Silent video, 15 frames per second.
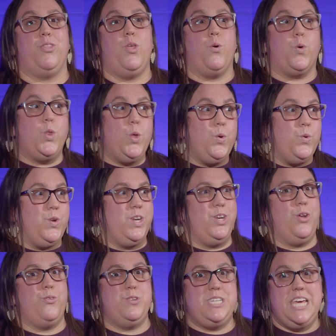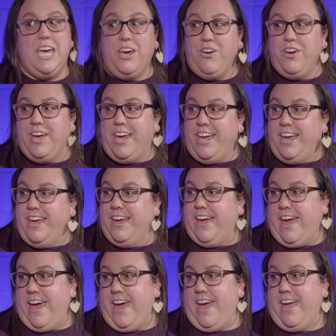with no mm-hmm. gluten, no dairy,
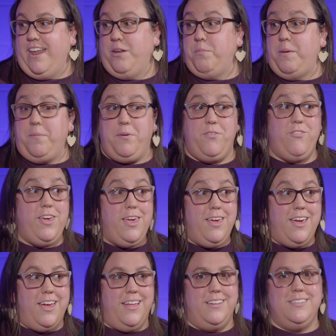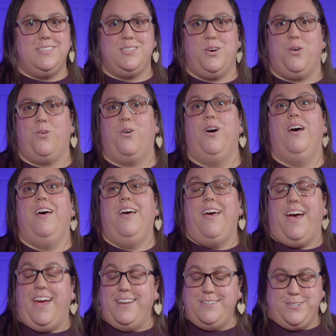and maybe vegan. So
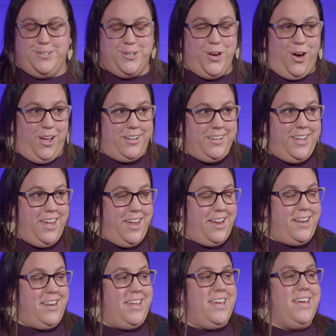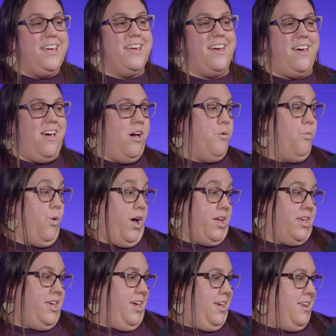enter cotton candy. Uh,
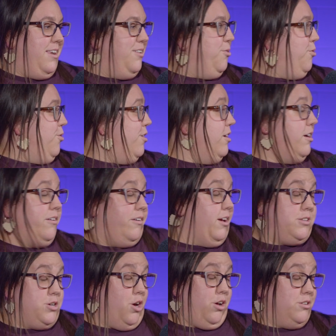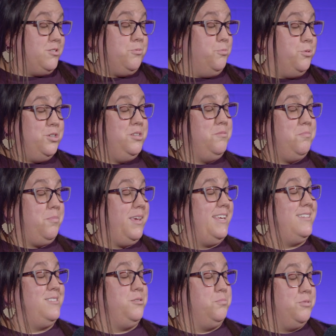what kid or adult wouldn't
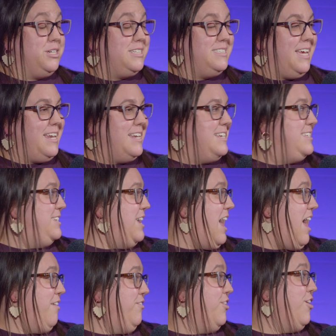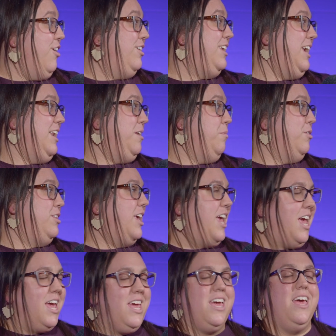be super excited to have a cotton candy birthday yes.
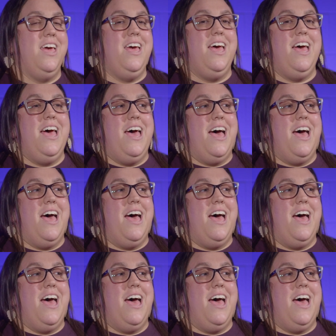cake? Yep.